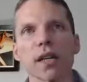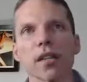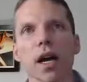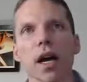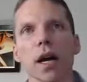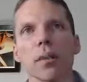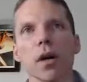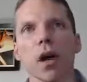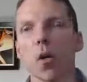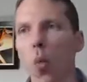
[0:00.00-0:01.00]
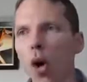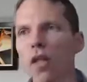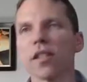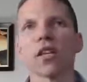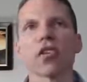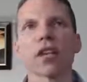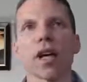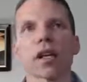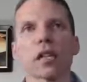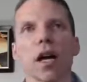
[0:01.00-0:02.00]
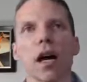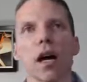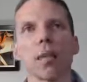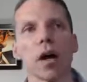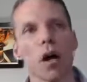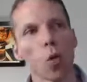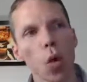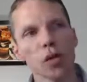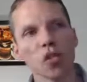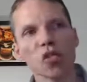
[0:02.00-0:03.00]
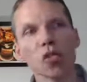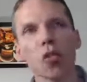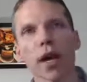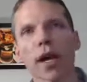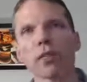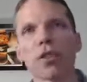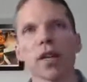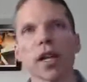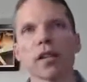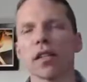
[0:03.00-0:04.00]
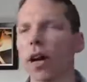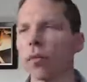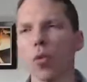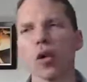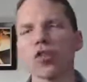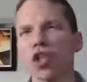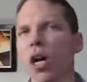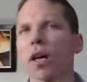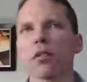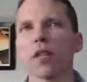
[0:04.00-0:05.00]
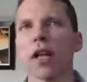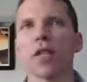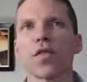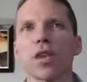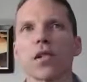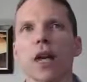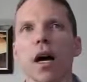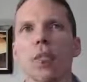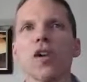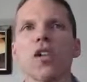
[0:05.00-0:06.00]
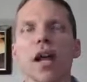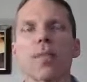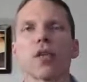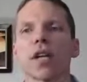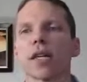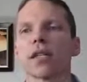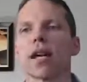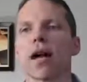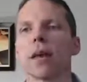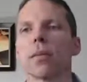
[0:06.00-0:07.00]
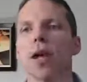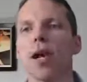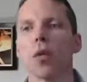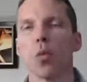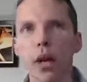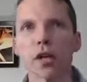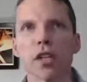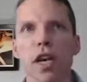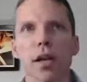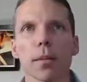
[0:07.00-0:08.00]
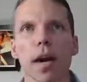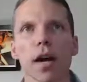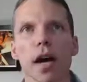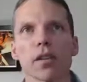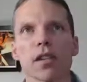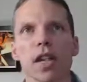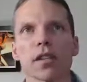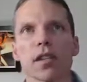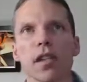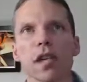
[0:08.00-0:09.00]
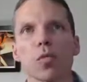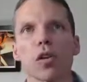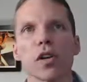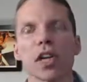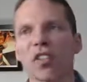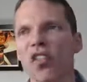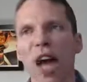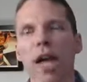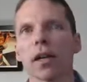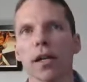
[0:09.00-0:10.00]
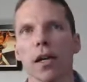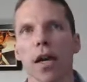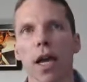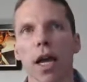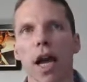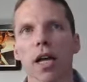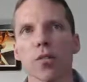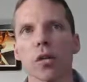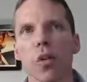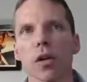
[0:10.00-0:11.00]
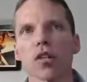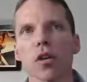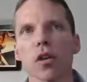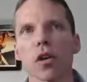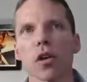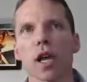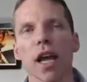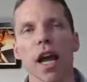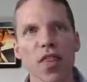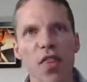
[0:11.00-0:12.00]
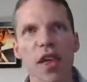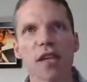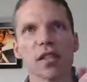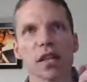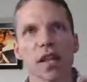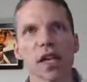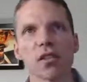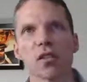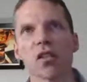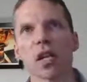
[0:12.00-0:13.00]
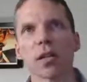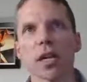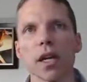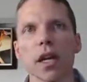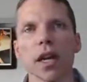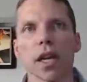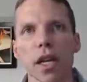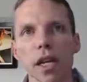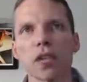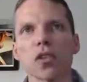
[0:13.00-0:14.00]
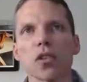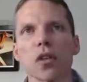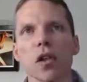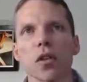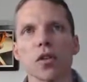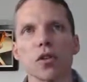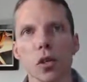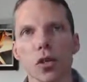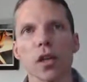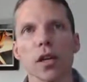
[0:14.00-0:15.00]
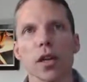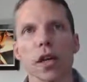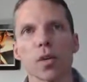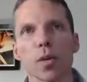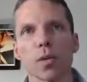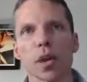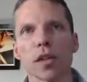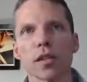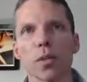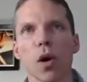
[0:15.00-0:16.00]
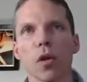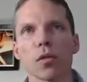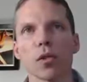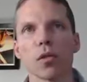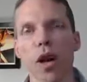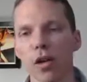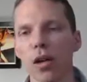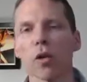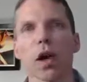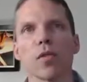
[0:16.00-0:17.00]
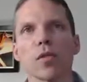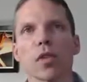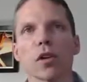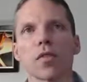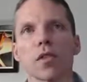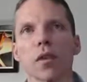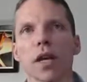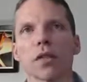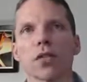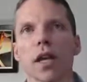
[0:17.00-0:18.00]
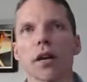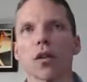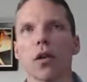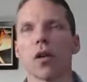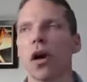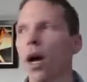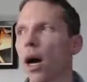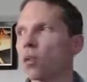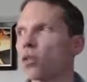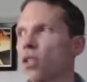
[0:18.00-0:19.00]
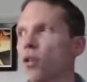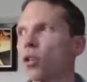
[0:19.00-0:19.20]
a time, one addiction at a time, one school council at a time, one child's life at a time, one neighborhood at a time. We are taking back our destiny. It will look exactly as we want it to look. And this, ladies and gentlemen, is the duty that has been placed upon you. I know every one of you will answer that call. I will see what